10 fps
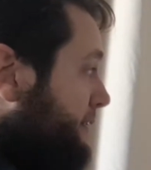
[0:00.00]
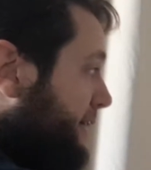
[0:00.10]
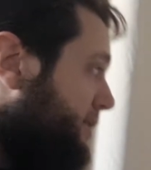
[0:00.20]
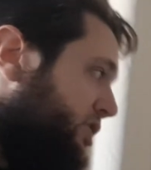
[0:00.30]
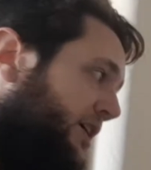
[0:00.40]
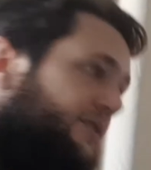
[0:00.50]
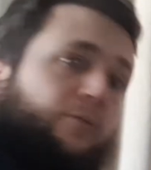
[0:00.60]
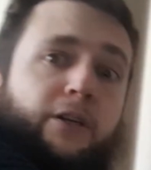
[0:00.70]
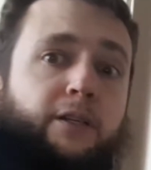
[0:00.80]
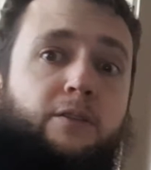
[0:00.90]
That's just
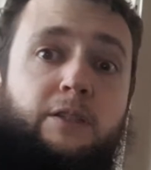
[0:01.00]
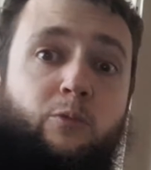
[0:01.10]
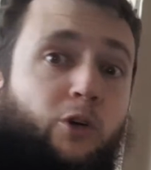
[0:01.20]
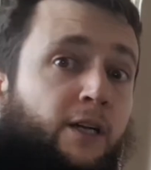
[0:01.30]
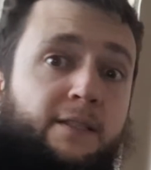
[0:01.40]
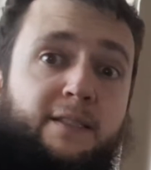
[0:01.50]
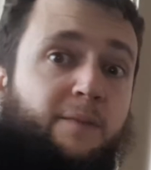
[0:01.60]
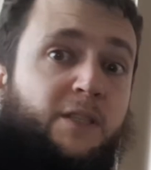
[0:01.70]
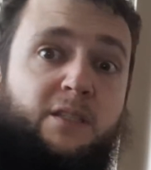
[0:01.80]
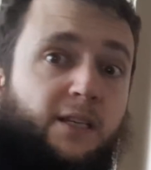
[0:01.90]
where the
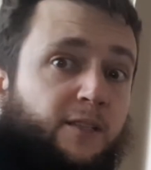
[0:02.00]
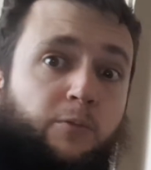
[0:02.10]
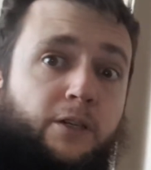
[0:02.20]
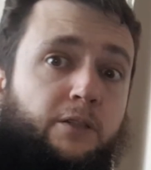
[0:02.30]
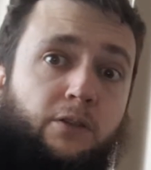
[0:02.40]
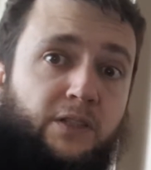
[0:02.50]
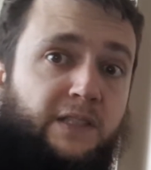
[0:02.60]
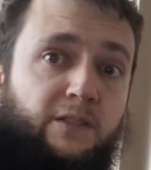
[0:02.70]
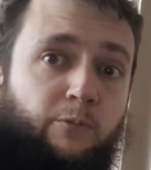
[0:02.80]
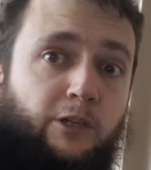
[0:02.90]
y-intercept is just where it
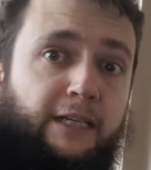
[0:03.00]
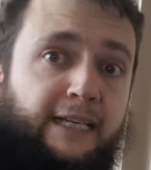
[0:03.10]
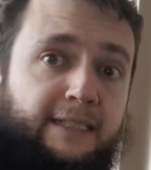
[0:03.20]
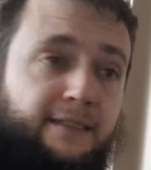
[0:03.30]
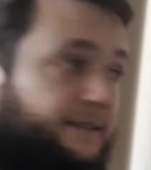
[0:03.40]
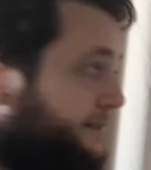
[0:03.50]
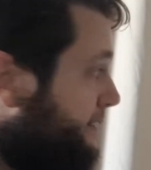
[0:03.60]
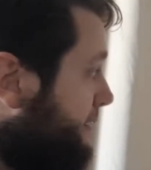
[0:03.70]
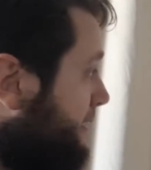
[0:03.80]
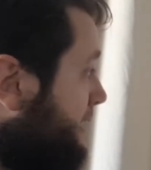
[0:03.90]
crosses the y-axis.
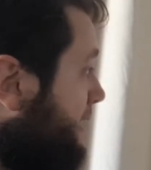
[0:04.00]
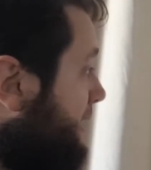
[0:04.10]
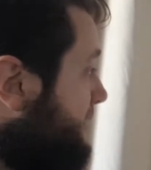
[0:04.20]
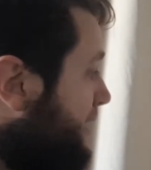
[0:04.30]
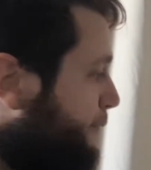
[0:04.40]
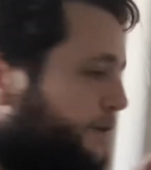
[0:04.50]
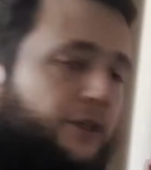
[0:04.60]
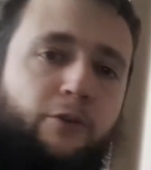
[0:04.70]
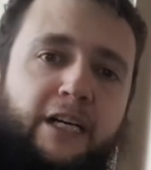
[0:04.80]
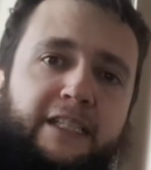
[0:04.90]
And now for the
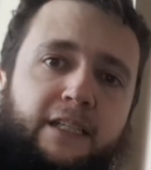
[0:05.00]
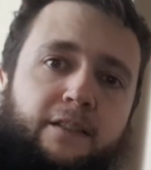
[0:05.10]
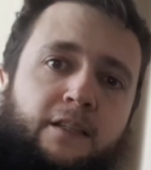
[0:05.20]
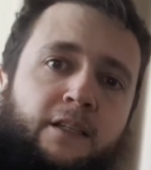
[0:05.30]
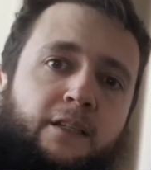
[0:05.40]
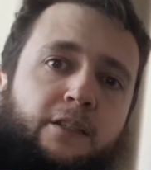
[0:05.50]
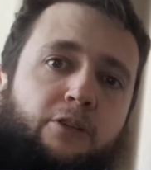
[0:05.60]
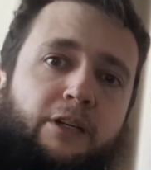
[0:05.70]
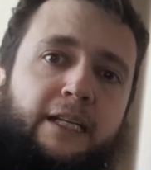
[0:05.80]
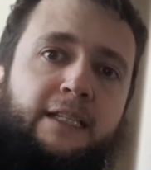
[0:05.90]
gradient. The
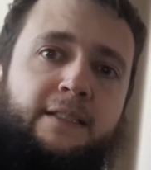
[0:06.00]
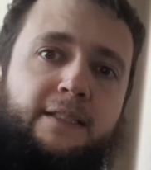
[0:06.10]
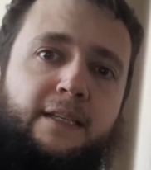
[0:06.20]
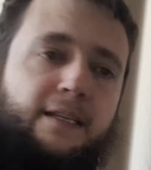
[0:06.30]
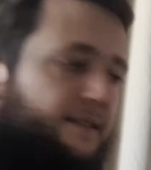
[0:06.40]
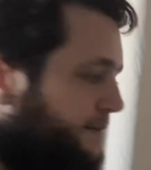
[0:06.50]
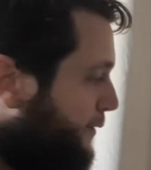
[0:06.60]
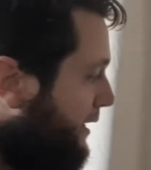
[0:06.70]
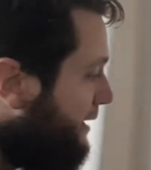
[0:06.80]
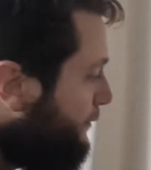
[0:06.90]
gradient says
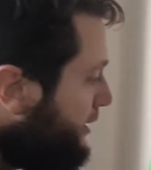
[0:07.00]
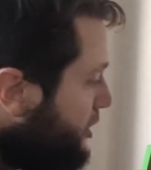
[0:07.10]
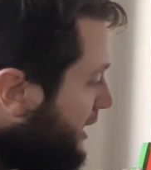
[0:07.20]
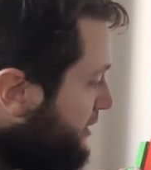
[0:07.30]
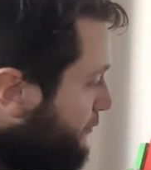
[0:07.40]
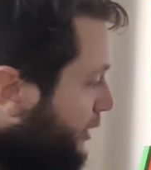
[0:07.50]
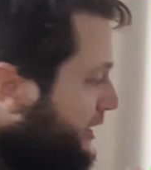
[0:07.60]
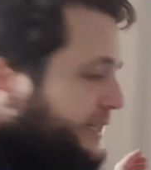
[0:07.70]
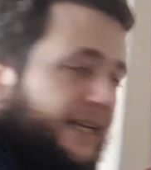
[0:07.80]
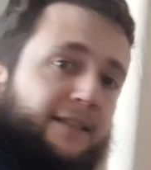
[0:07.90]
for every change of 1
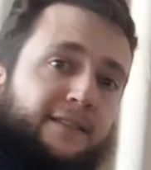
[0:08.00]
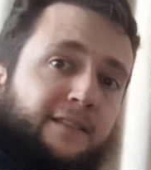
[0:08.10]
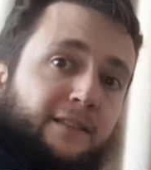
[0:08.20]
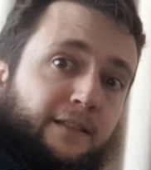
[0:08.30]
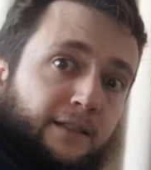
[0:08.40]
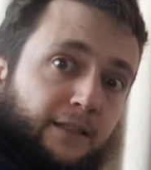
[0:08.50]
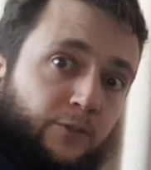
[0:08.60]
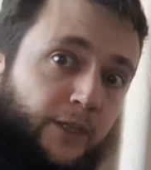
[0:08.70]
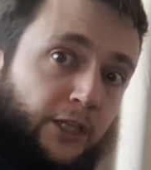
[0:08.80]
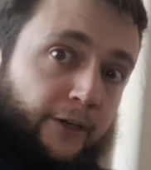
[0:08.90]
in x,
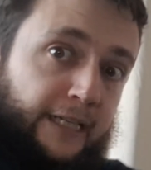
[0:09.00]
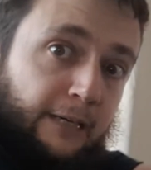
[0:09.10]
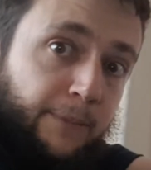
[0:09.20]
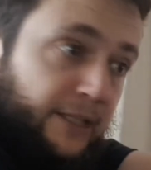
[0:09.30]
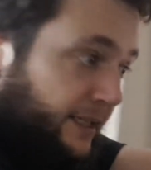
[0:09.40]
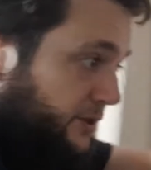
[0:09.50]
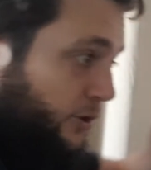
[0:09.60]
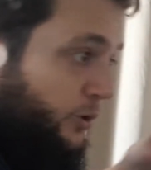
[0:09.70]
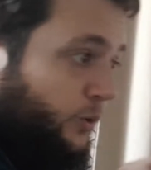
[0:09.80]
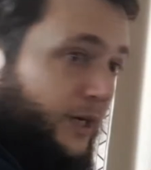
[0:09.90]
as we're going up in x,
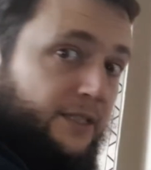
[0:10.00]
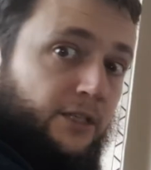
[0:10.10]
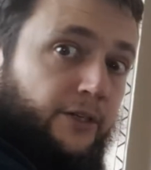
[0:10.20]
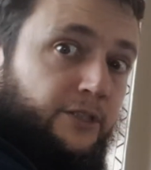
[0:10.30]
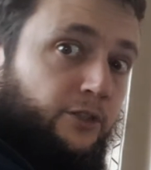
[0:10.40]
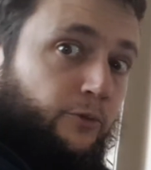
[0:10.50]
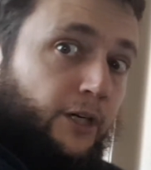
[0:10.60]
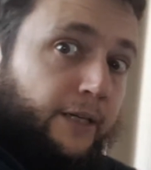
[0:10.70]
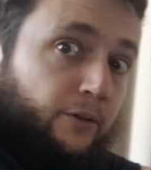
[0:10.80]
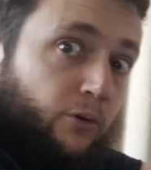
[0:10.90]
always going to the
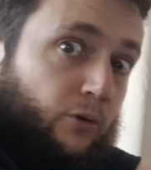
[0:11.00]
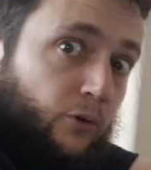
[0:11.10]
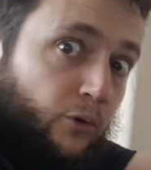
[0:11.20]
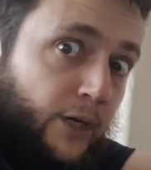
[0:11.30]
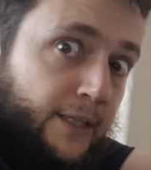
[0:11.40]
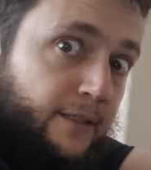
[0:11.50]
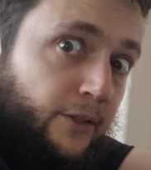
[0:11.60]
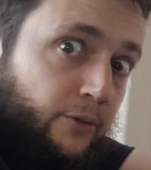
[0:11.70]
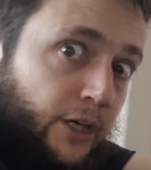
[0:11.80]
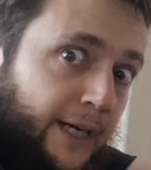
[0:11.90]
right, always to
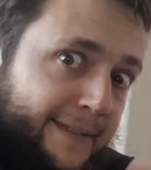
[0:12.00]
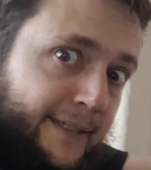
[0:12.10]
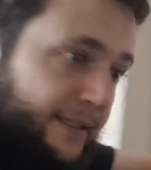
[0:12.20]
the right.